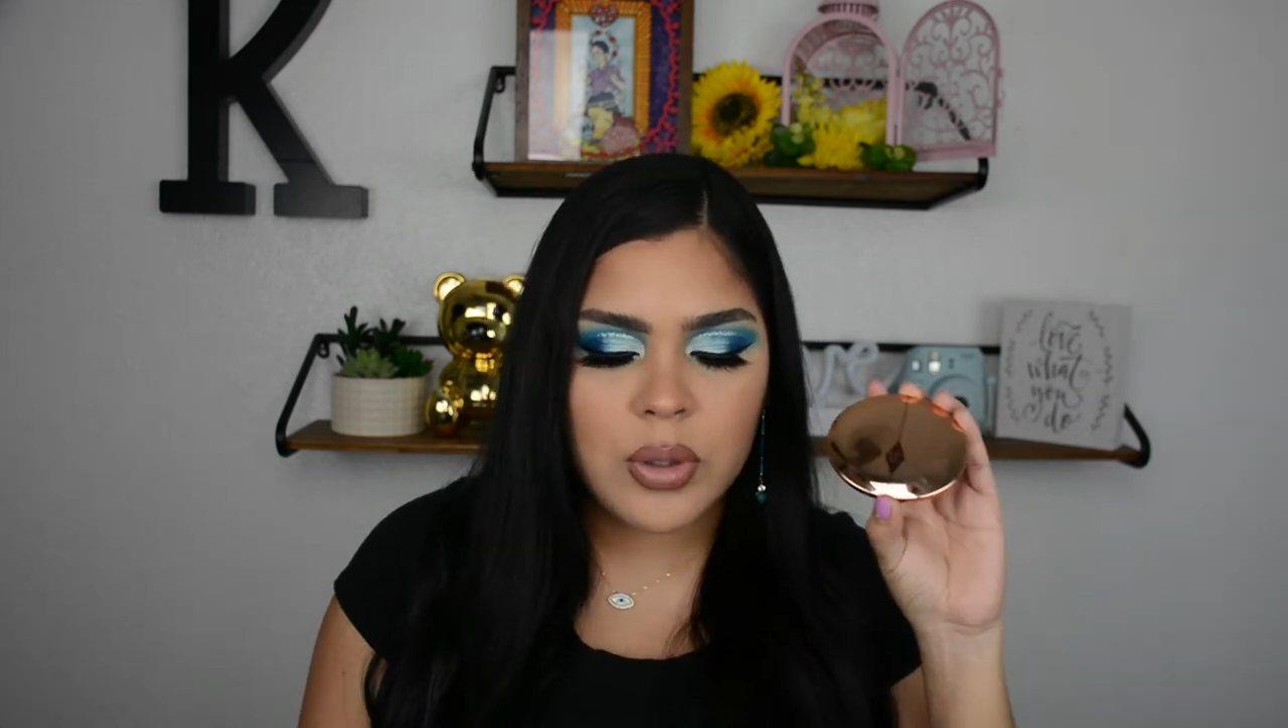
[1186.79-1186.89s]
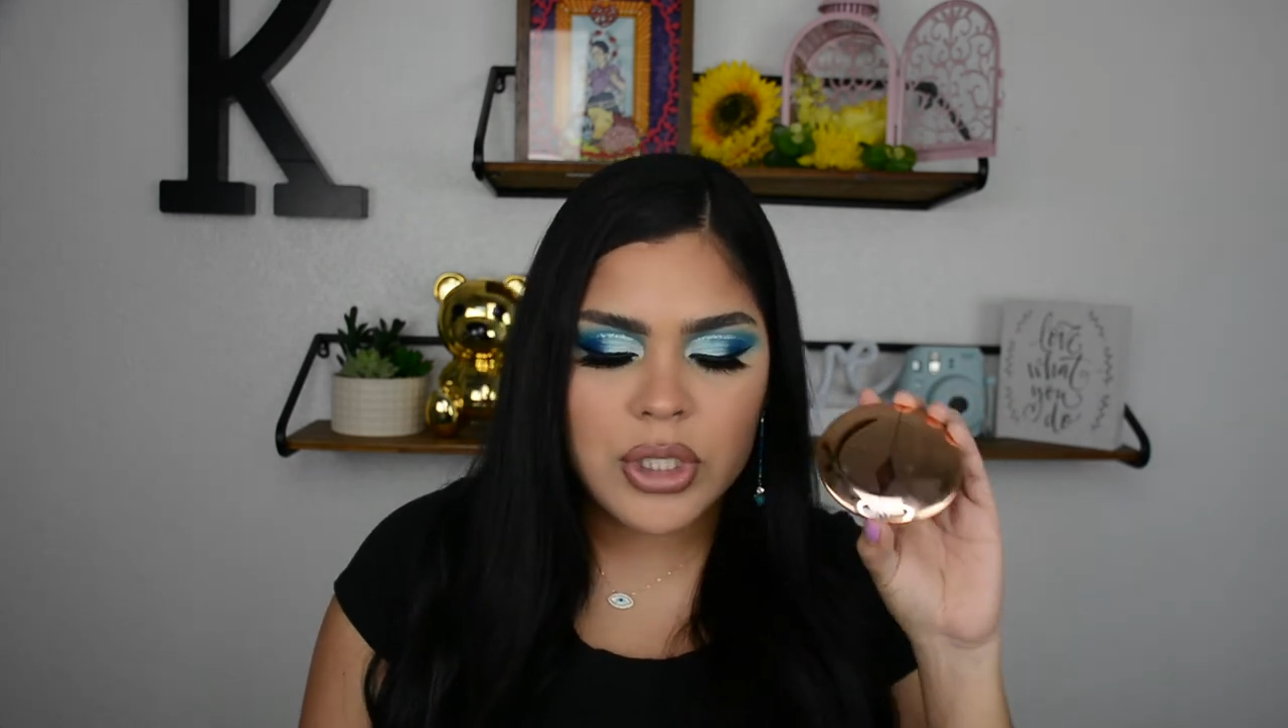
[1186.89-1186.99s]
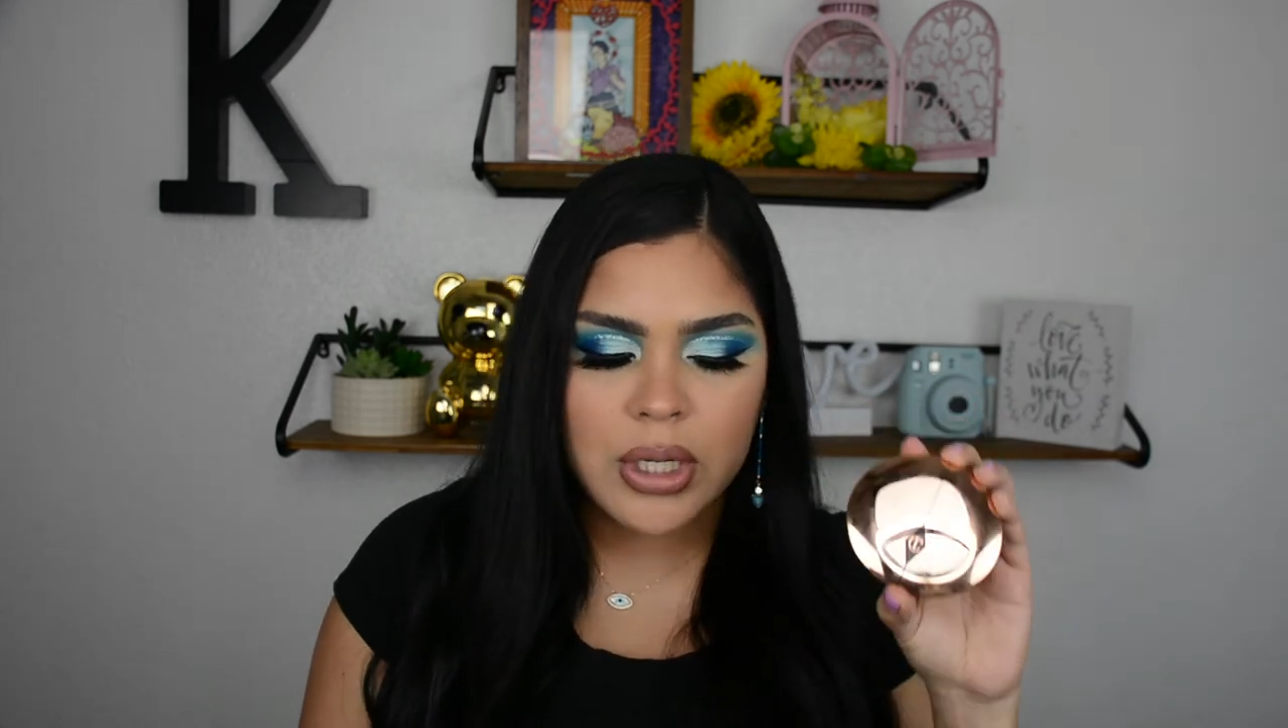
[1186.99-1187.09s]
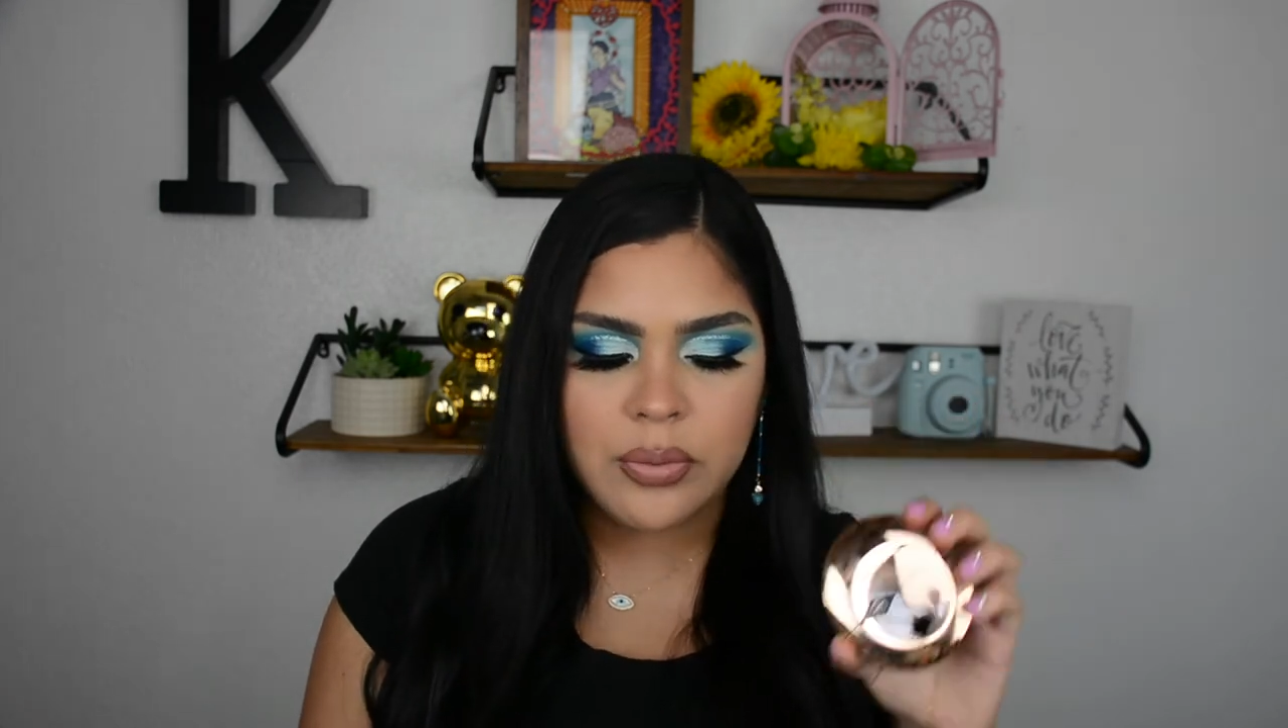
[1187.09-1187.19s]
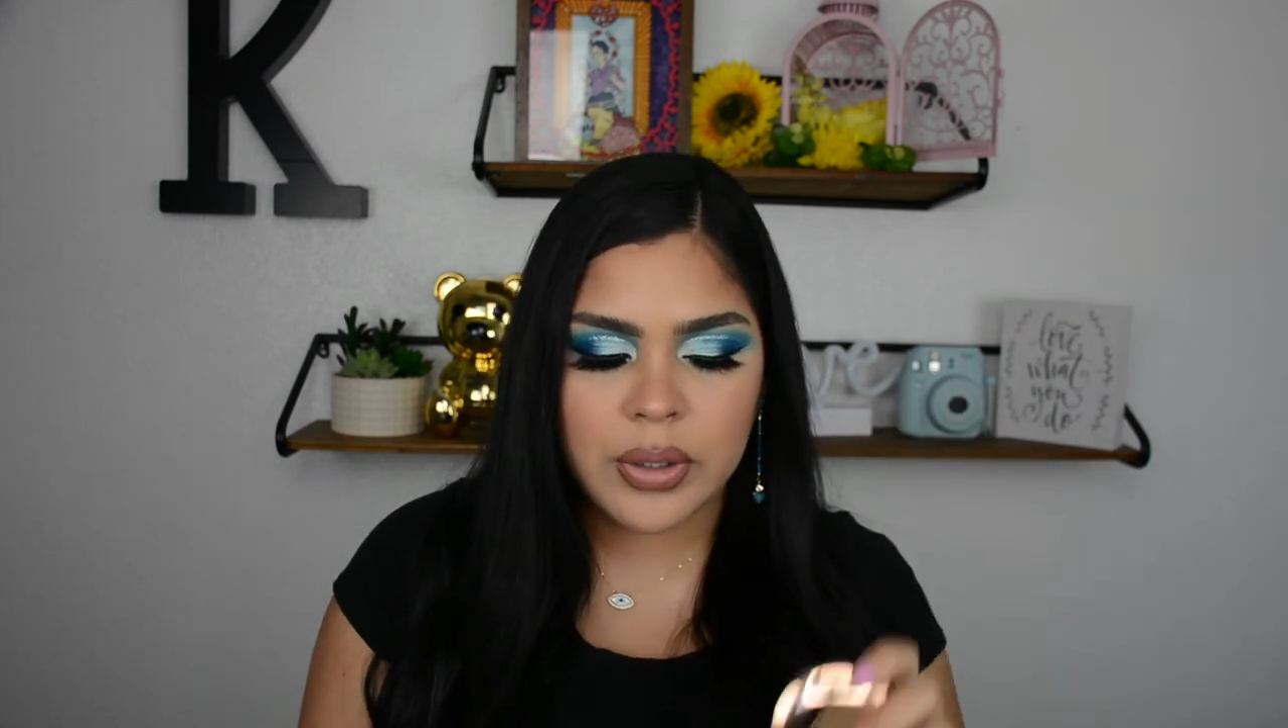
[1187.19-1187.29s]

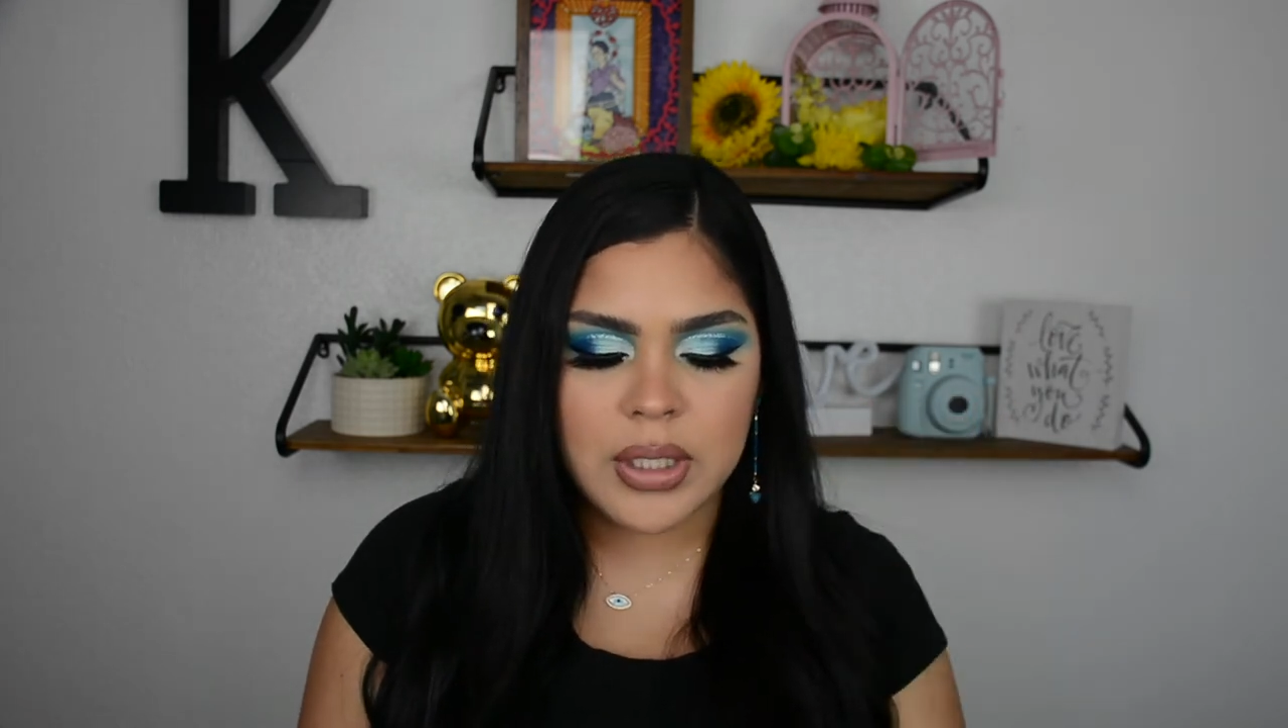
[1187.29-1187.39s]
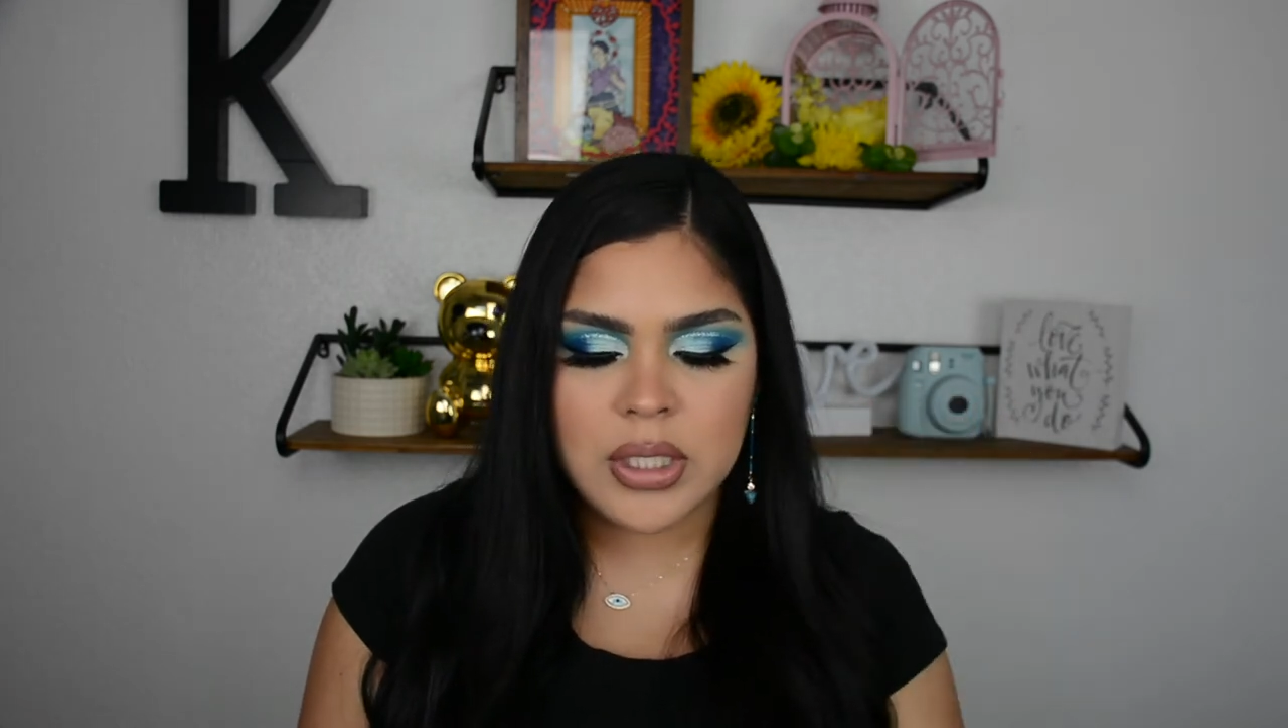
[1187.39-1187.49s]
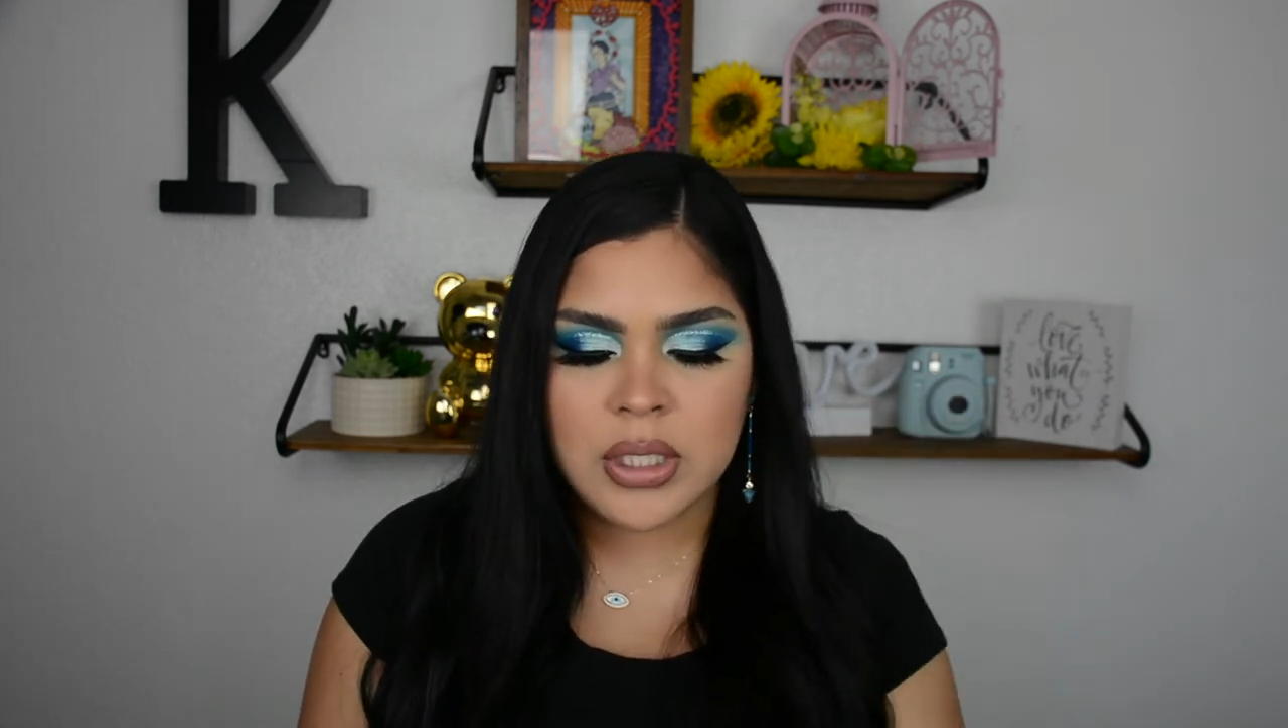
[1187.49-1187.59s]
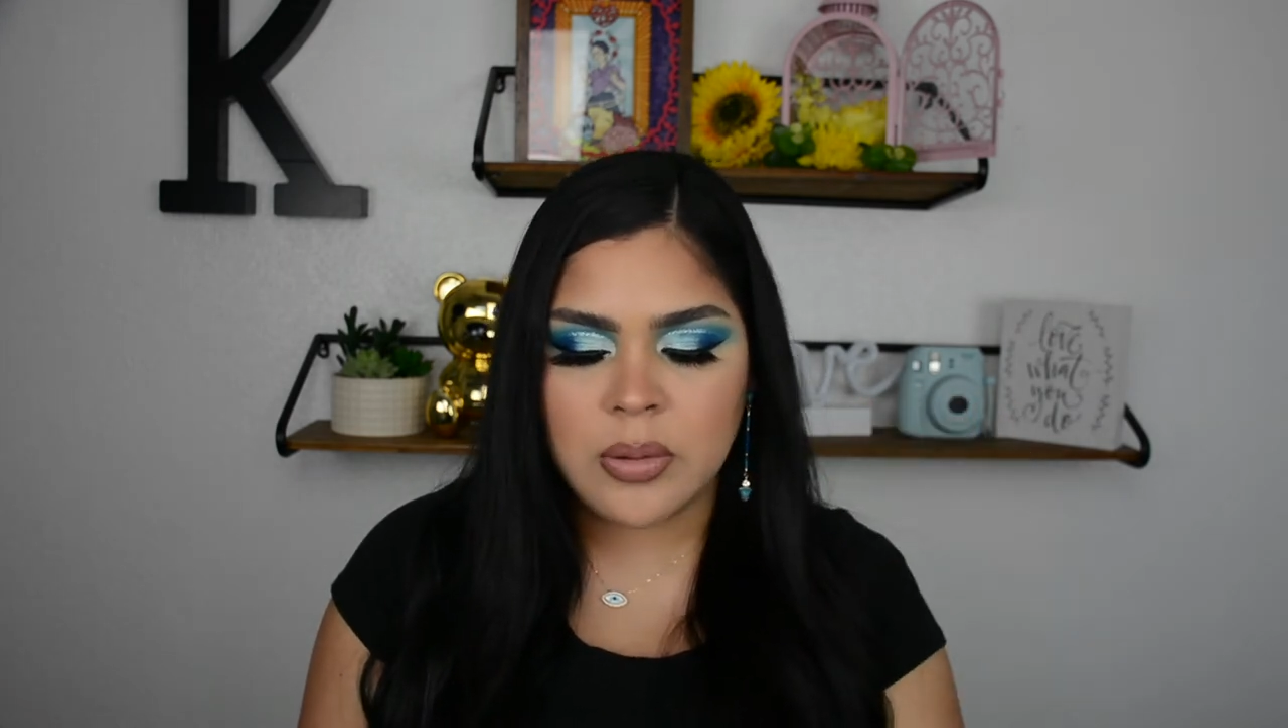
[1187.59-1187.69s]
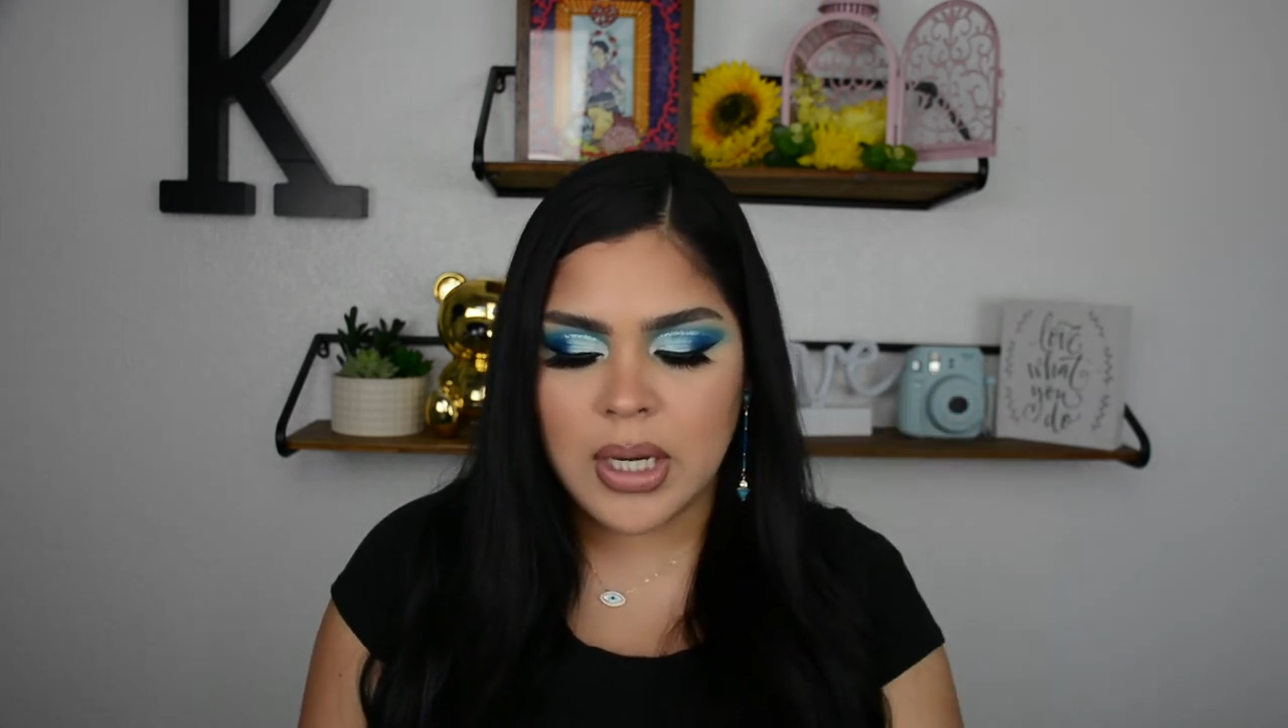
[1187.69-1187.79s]
which I really
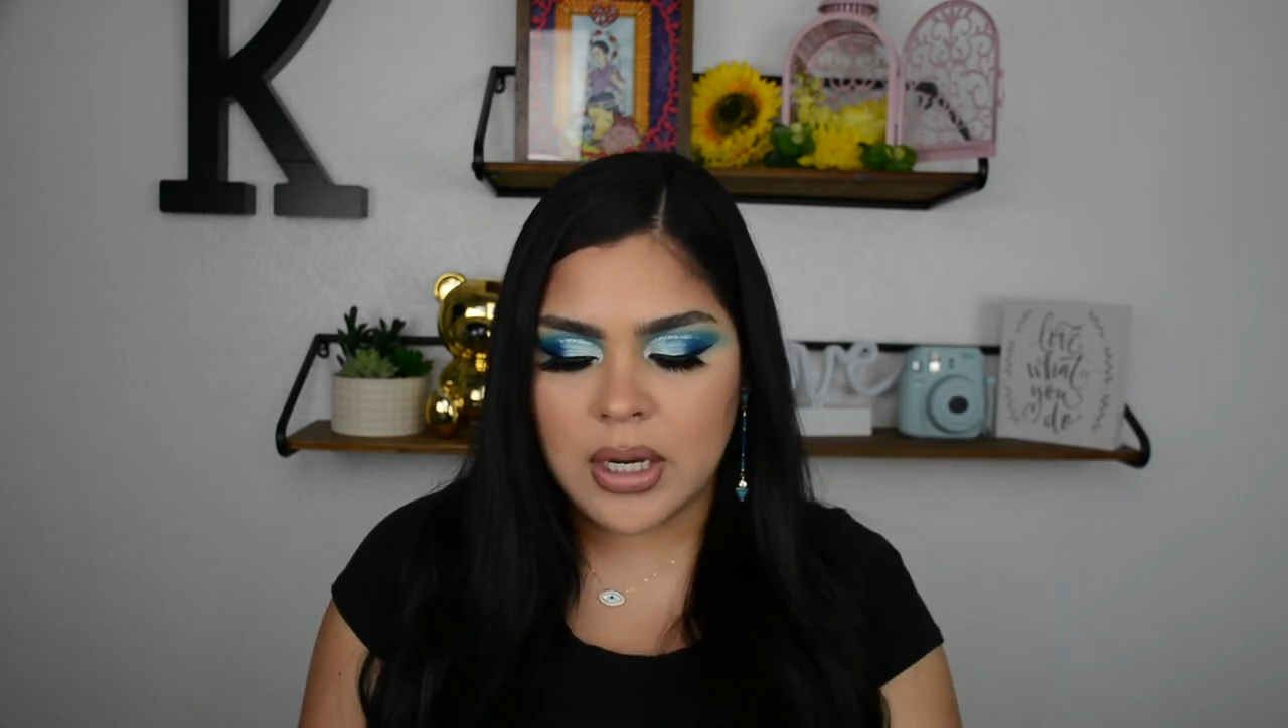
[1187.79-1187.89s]
do